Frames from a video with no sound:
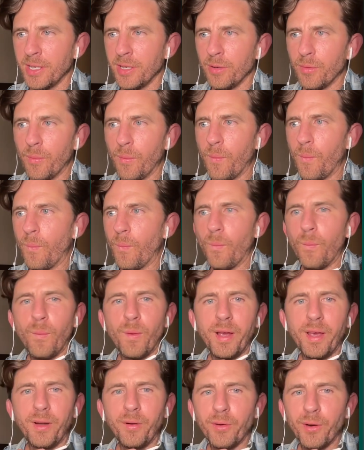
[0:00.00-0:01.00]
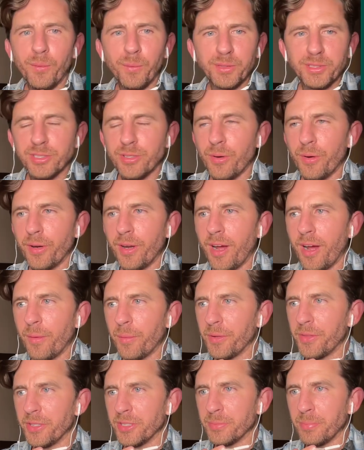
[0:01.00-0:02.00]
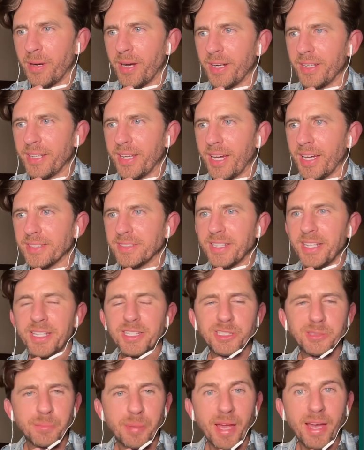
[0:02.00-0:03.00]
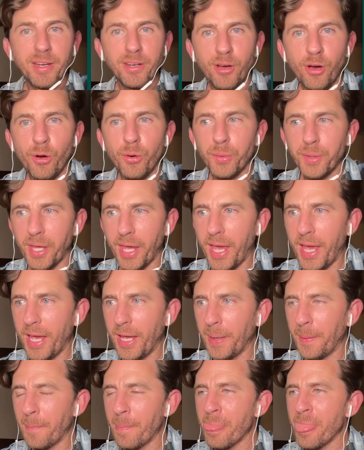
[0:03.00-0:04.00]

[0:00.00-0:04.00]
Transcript: We don't know what's going on with his podcast. Is Ben okay?